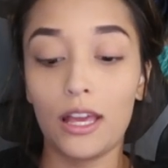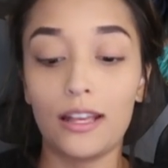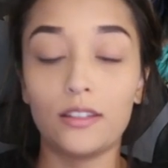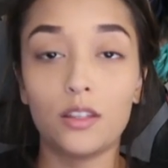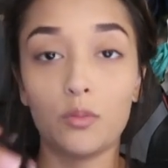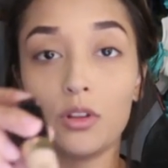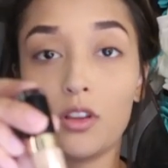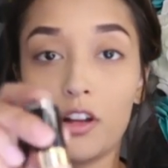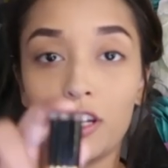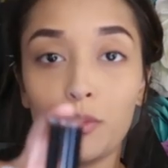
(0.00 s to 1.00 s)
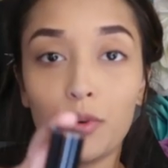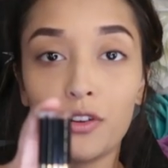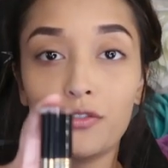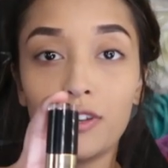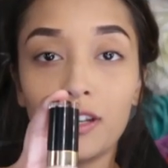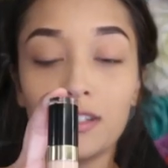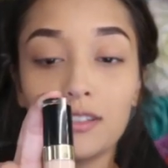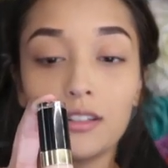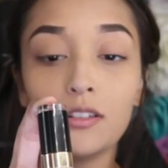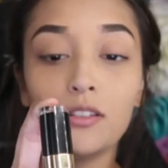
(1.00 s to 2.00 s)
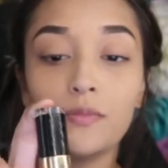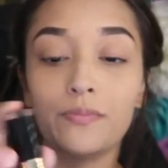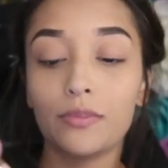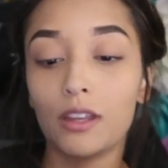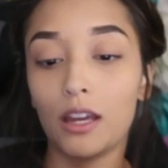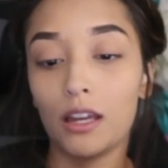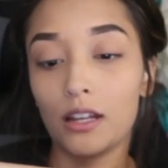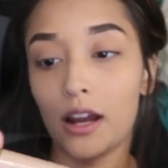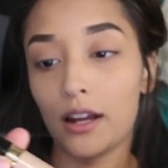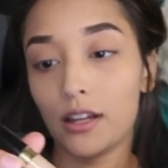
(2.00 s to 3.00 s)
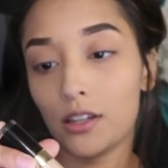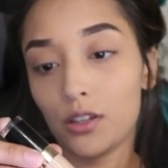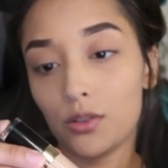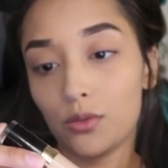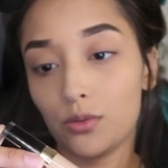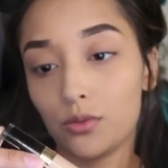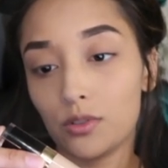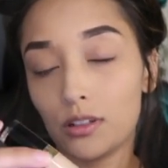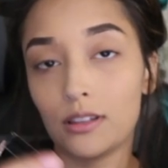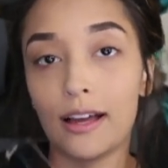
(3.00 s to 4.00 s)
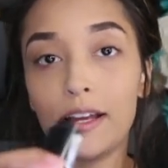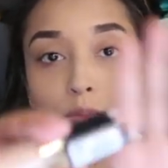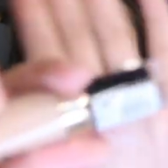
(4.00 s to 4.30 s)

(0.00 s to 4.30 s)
is the Milani Perfect Conceal, and I use light